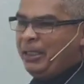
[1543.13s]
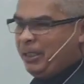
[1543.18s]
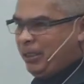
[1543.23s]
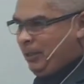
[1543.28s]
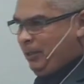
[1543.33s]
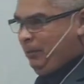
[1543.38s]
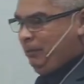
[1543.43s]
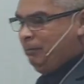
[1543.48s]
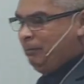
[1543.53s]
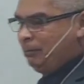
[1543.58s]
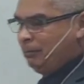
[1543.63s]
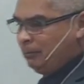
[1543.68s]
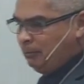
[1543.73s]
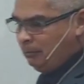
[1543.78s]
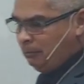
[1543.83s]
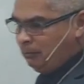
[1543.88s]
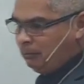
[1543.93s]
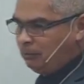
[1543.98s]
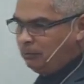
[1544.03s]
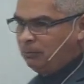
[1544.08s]
to the to
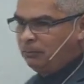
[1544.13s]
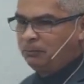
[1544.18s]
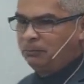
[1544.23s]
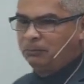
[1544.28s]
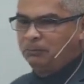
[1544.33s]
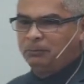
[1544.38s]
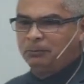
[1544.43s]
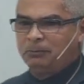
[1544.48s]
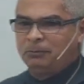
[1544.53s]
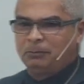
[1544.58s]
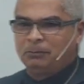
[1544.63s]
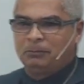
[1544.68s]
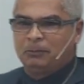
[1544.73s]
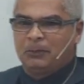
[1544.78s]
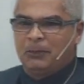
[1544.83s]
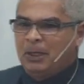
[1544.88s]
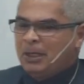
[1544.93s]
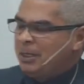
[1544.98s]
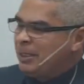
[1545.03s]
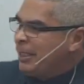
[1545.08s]
the altar of the Lord for
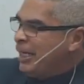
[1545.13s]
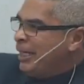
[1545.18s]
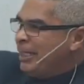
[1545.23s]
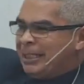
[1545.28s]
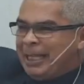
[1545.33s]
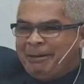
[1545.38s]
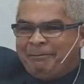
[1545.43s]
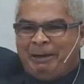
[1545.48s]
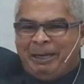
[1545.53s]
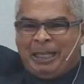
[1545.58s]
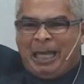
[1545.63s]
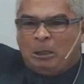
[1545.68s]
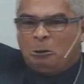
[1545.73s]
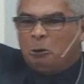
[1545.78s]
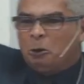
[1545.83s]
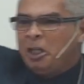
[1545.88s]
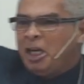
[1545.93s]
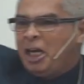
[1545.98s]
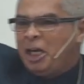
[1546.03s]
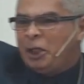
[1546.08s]
the first time,
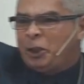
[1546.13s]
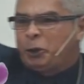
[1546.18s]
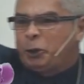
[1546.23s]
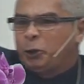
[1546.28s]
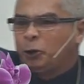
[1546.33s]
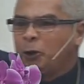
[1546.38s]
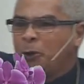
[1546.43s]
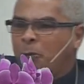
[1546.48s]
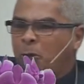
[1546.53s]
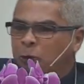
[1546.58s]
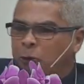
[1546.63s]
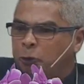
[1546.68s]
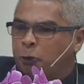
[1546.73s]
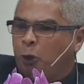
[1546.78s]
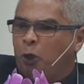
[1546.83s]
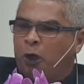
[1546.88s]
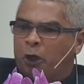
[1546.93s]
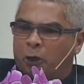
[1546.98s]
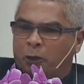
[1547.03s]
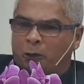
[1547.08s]
you were
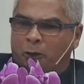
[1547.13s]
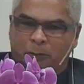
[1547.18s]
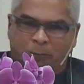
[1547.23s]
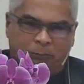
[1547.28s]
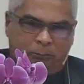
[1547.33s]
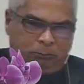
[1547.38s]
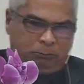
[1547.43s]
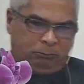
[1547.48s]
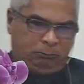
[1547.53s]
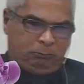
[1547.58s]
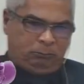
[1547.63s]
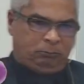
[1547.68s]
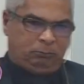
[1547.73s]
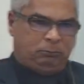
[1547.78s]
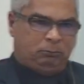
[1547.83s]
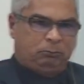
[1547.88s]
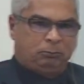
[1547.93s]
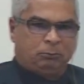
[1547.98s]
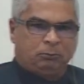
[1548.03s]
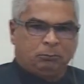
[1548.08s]
there
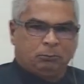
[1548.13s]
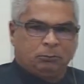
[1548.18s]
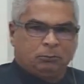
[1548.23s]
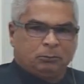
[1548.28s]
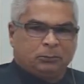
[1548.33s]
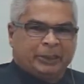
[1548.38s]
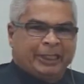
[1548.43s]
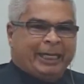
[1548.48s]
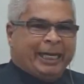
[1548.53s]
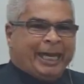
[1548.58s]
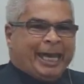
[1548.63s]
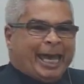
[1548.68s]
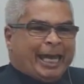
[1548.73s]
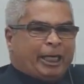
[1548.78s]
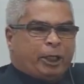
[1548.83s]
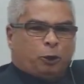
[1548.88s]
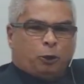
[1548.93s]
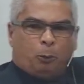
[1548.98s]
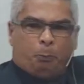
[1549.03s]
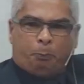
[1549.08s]
on the, uh,
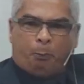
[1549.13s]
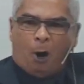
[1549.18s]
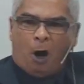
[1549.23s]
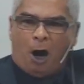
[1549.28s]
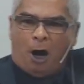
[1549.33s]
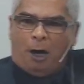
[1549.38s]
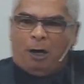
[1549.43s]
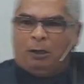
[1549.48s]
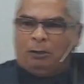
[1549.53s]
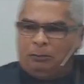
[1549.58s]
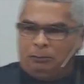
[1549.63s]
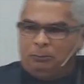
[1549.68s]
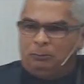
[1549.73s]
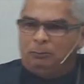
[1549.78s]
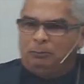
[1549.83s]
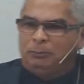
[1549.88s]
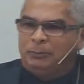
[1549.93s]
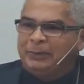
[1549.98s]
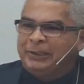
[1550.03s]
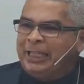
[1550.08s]
on the
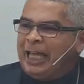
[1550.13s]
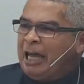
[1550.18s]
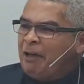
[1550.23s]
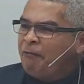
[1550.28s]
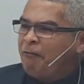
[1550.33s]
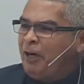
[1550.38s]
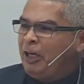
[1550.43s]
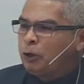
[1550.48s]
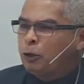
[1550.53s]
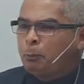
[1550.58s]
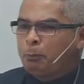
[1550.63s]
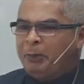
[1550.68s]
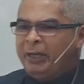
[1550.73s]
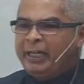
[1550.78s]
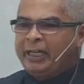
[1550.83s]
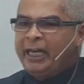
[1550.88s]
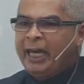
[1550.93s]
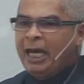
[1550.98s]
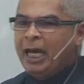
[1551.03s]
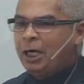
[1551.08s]
garbage and the uh,
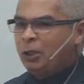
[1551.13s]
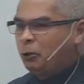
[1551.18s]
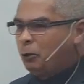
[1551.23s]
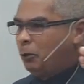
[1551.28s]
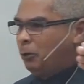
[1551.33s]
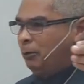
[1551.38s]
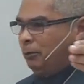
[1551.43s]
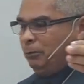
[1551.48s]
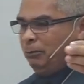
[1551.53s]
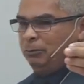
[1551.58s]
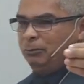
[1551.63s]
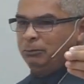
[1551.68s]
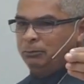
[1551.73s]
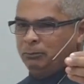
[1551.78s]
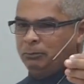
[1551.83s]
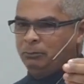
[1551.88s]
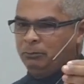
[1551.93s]
mud of sin